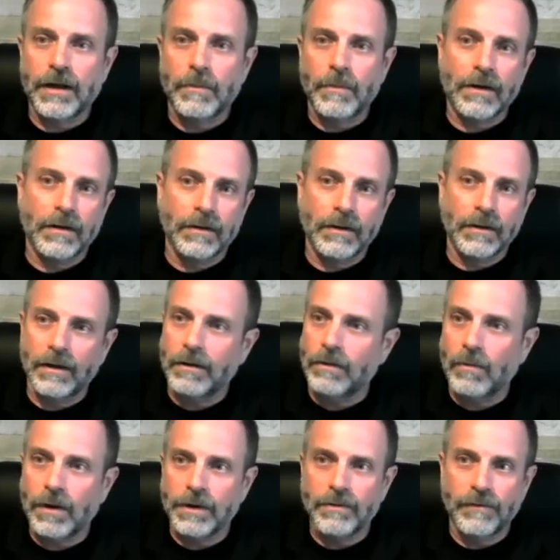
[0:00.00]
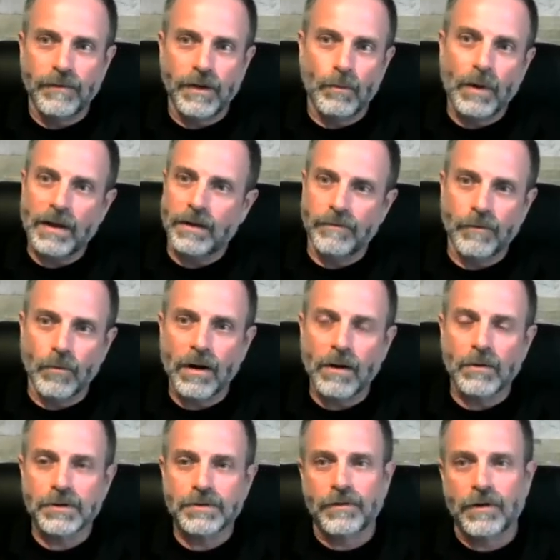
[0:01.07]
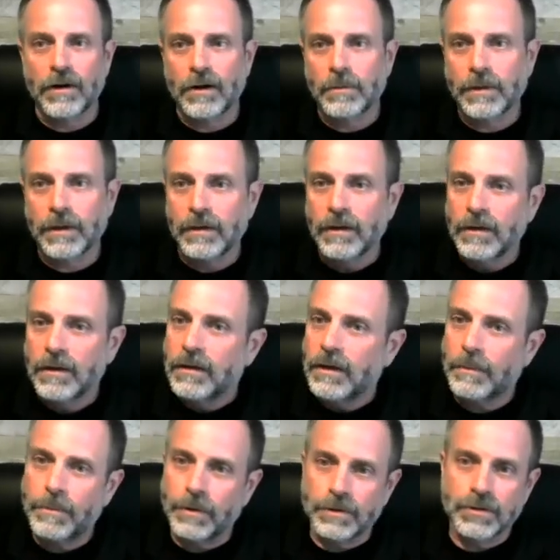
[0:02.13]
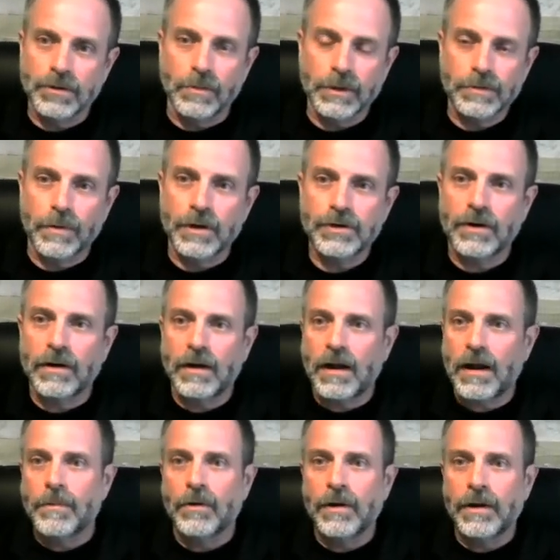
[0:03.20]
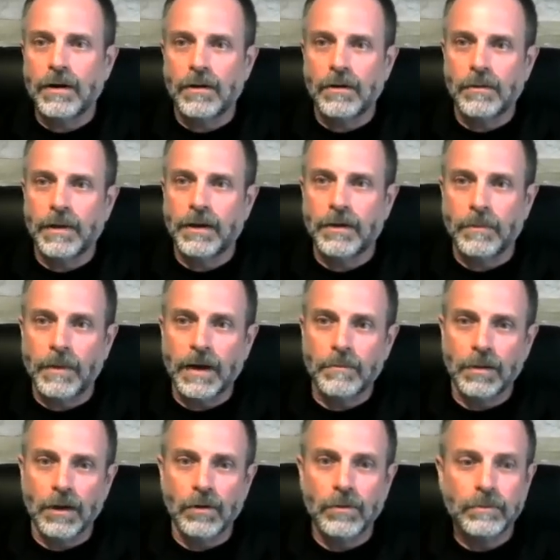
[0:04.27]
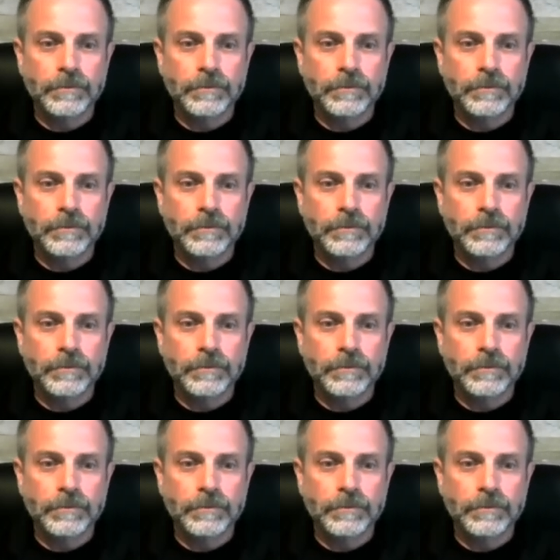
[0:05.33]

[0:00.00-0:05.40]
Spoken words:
I don't want you waiting 4 hours for help. That puts so much pressure on an operator and make your mind blow.